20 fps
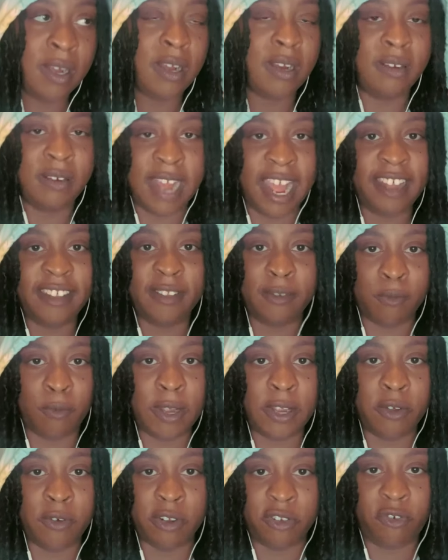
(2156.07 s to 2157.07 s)
that's
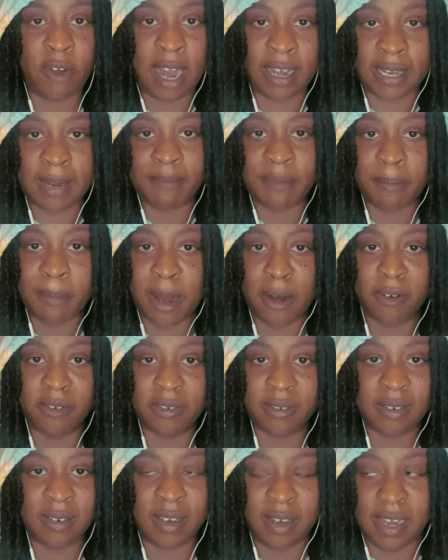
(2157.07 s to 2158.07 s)
when you attract them the most.
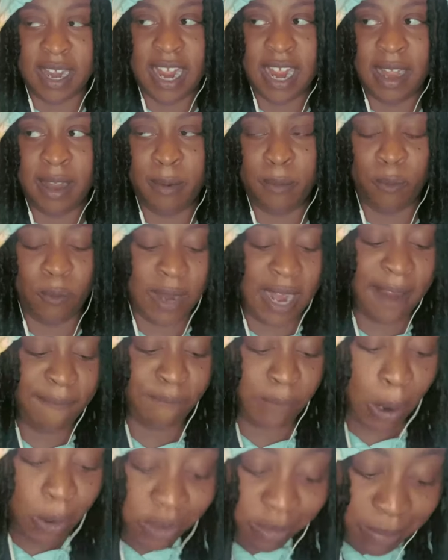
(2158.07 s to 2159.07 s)
And then when they
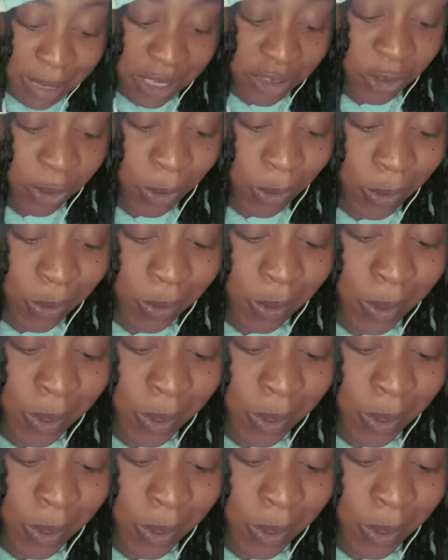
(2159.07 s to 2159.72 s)
first meet you,